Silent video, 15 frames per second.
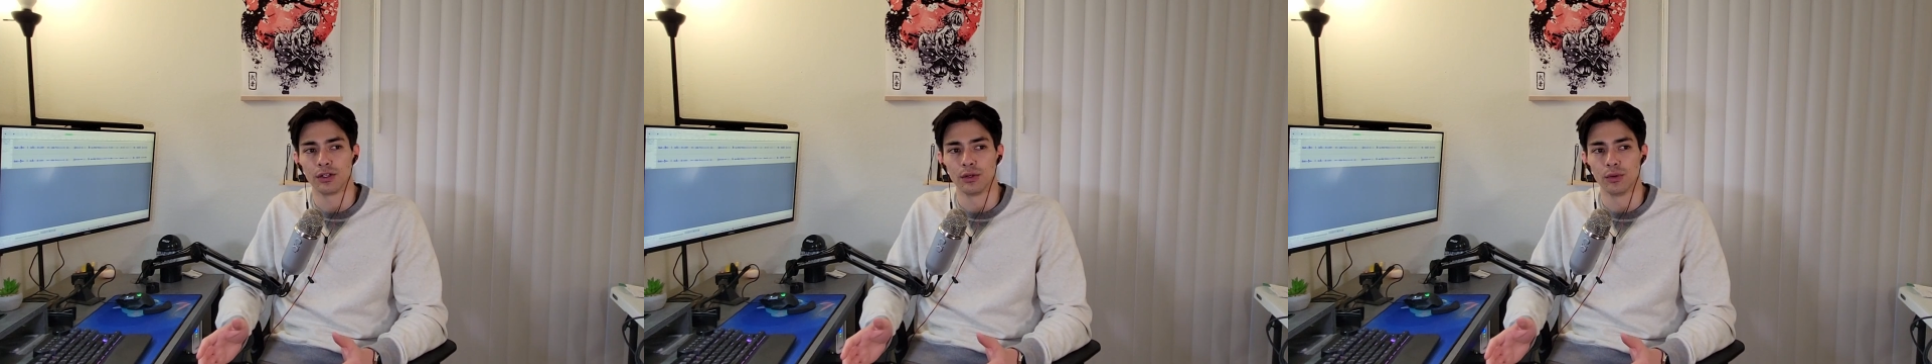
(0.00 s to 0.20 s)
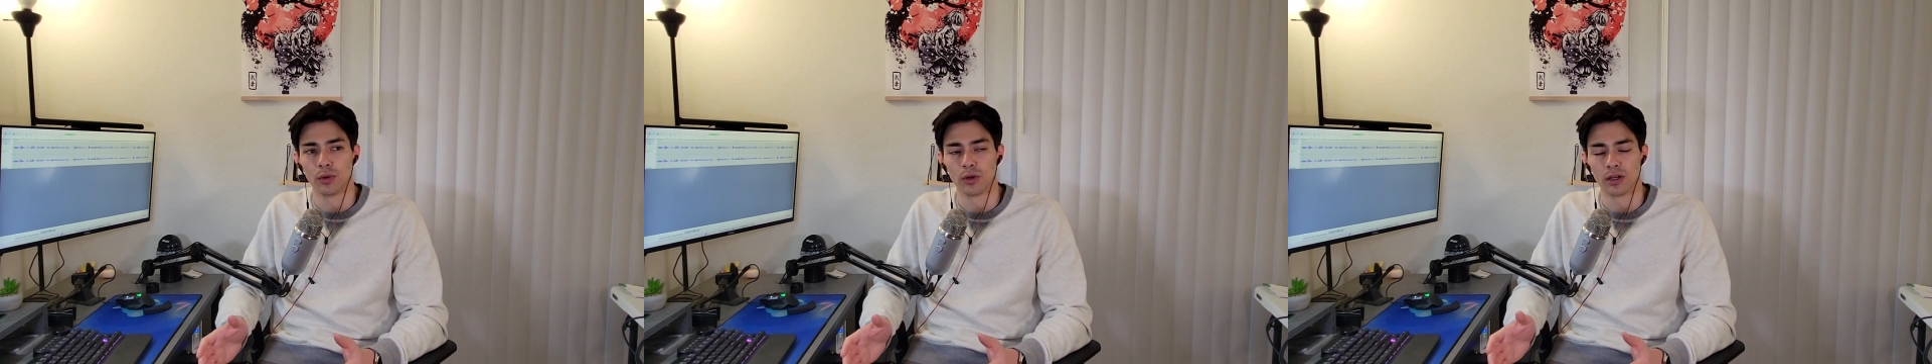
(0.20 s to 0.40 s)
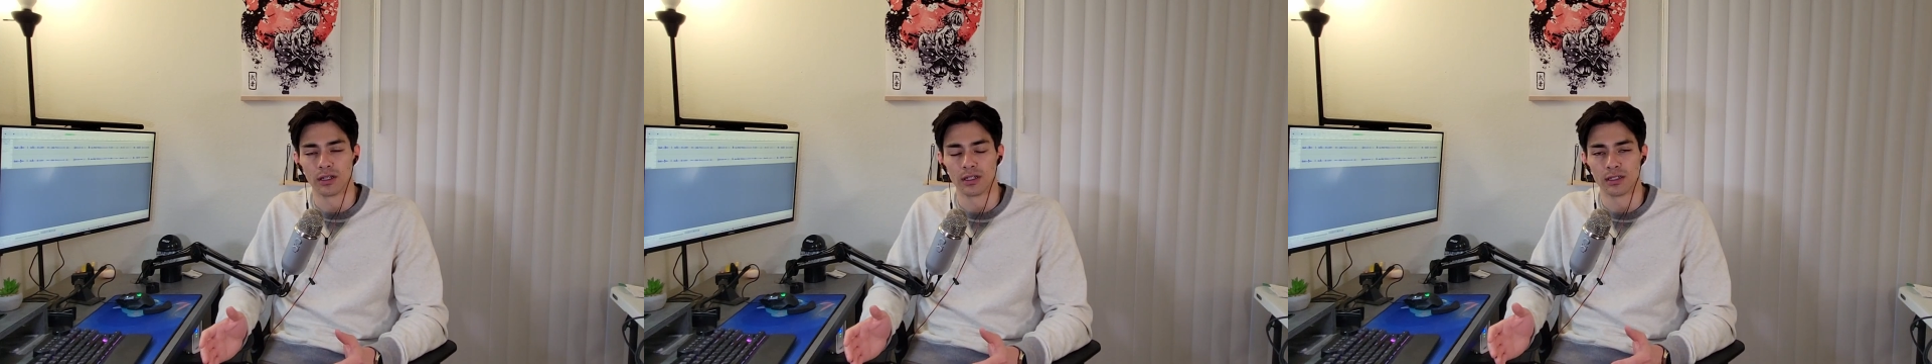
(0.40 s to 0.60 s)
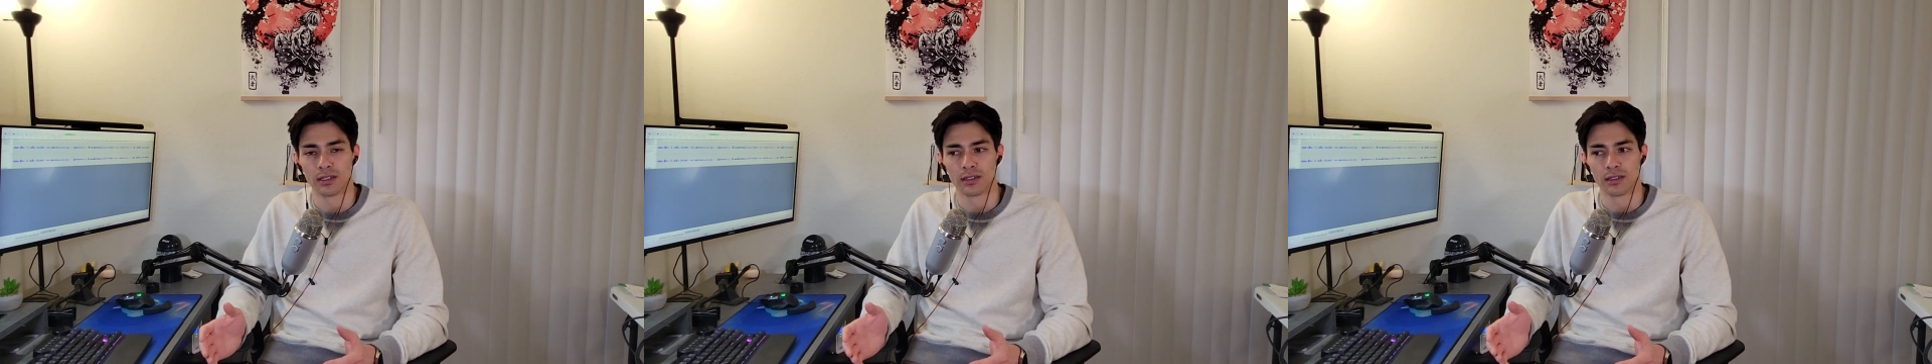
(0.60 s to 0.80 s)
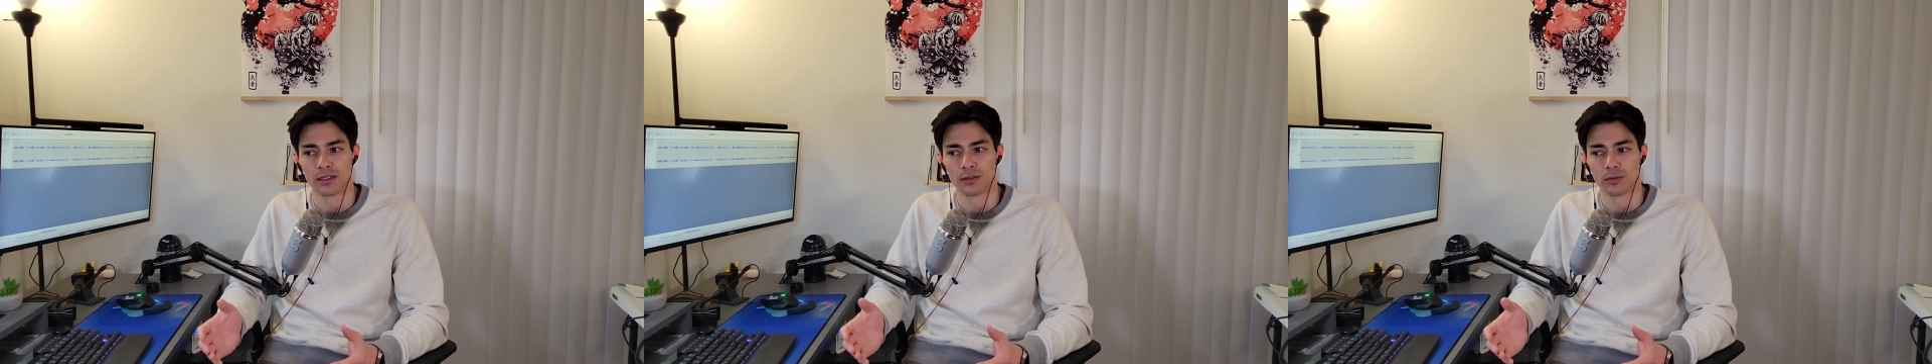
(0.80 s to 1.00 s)
you
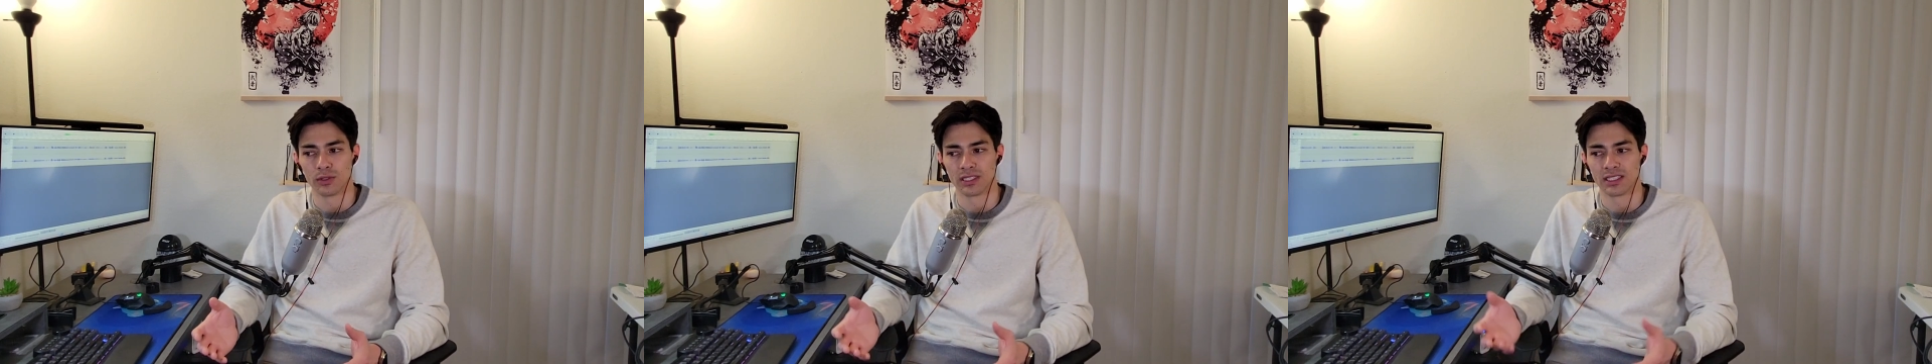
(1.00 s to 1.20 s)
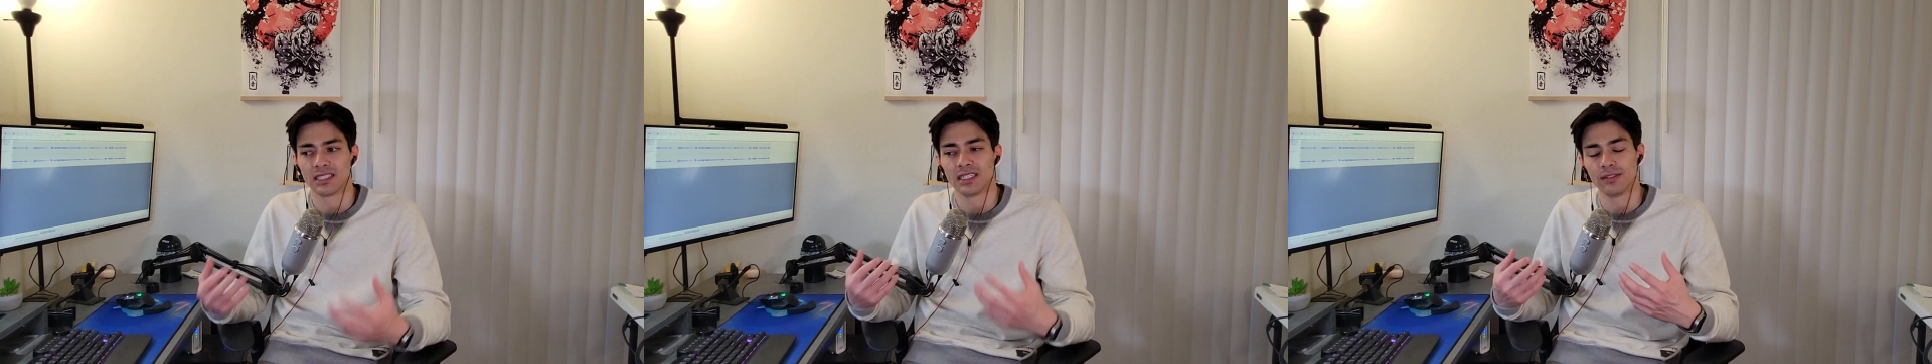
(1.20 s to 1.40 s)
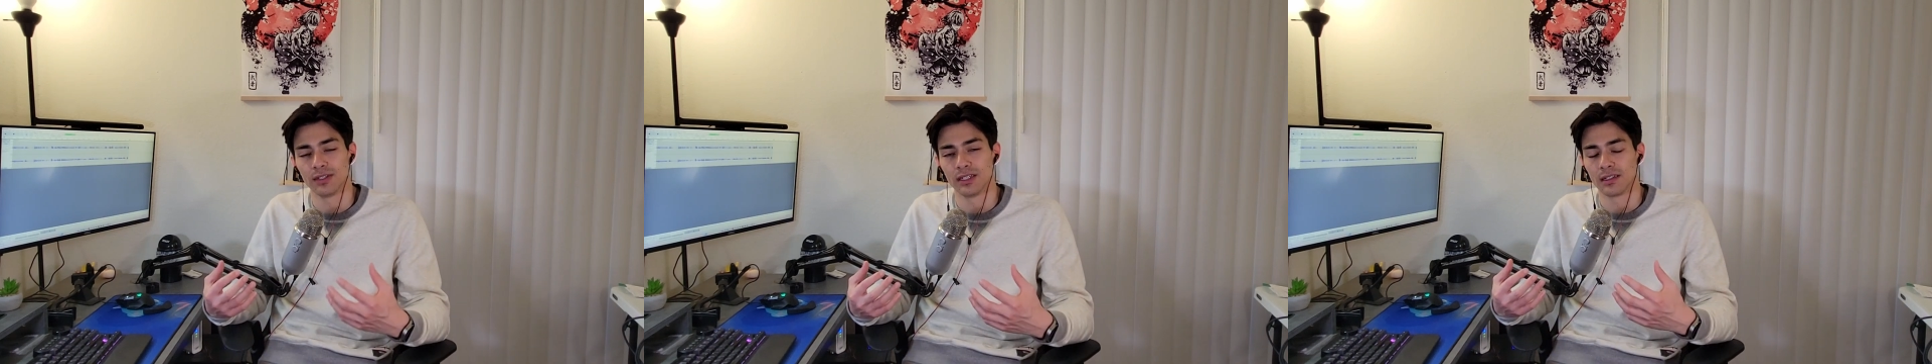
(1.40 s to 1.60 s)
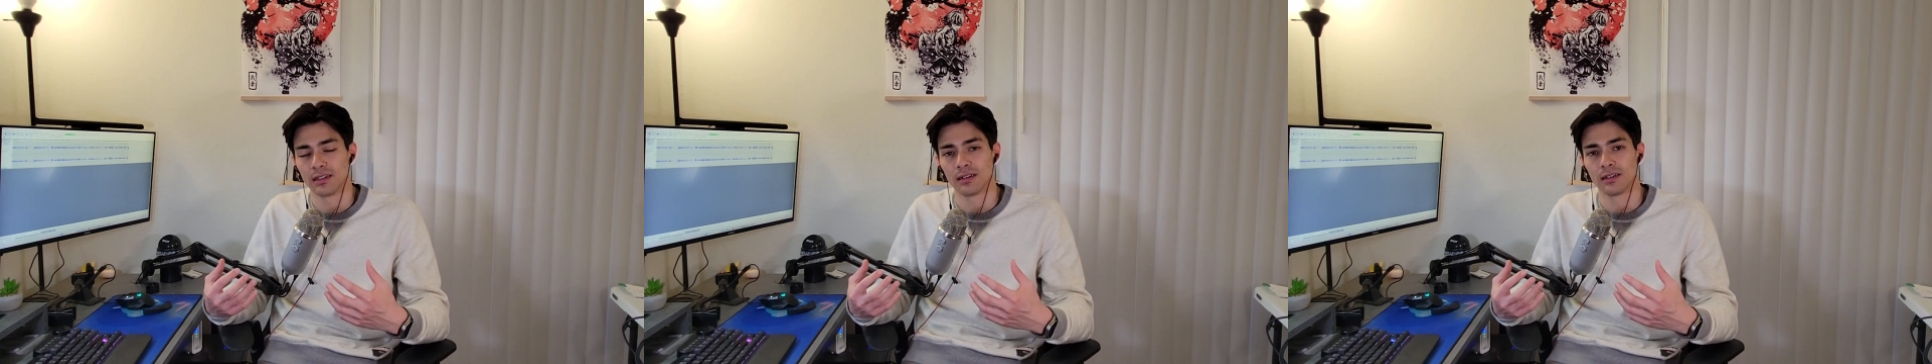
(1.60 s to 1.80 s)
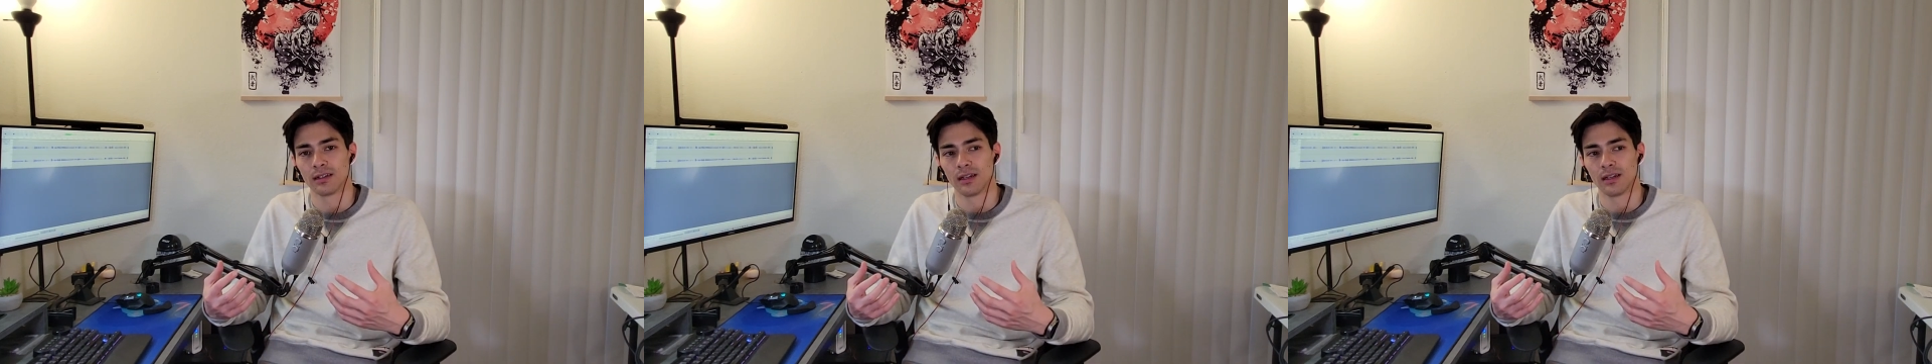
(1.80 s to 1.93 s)
are receiving,